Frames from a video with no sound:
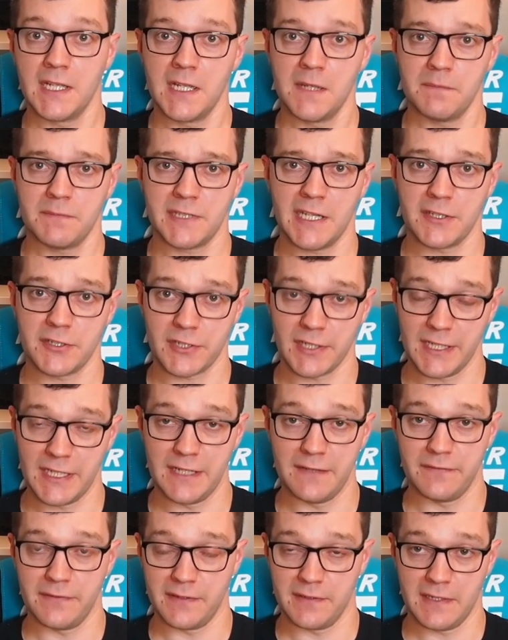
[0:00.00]
Potentially
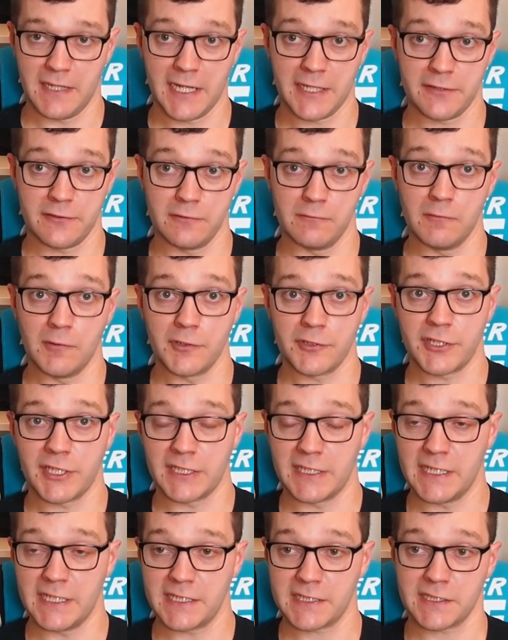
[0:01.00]
even as you're watching
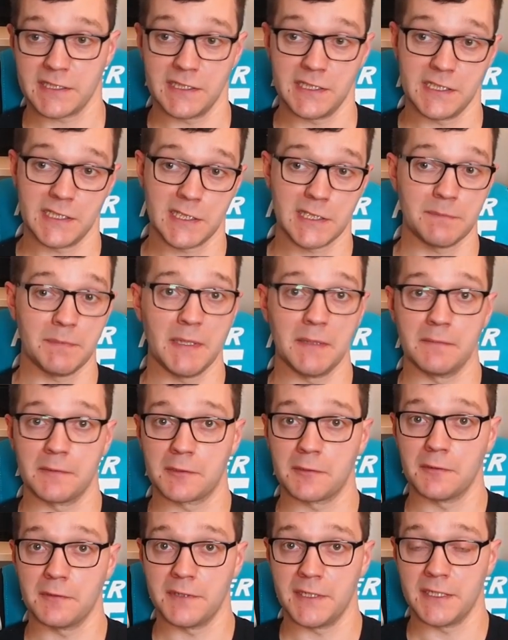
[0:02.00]
this, because this is being
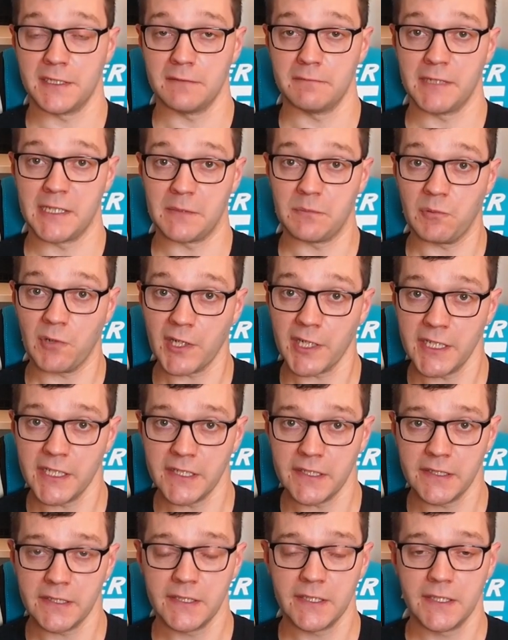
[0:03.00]
recorded a week prior.
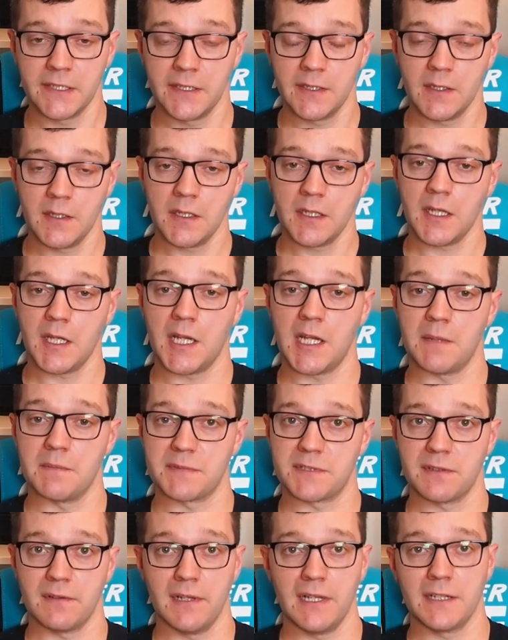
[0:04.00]

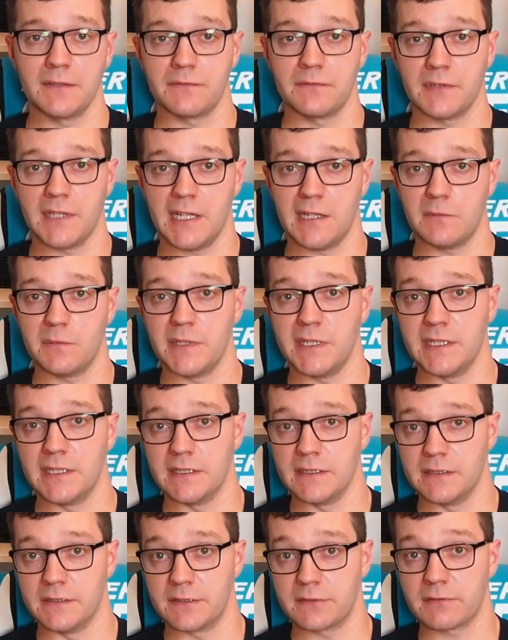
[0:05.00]
So a link for that will be in
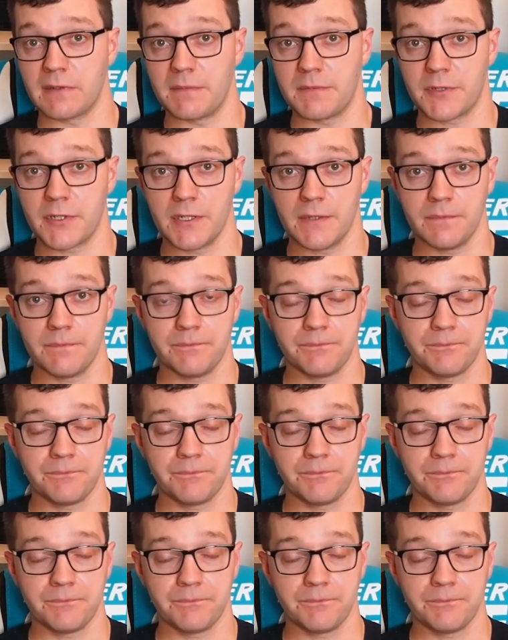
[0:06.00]
the description.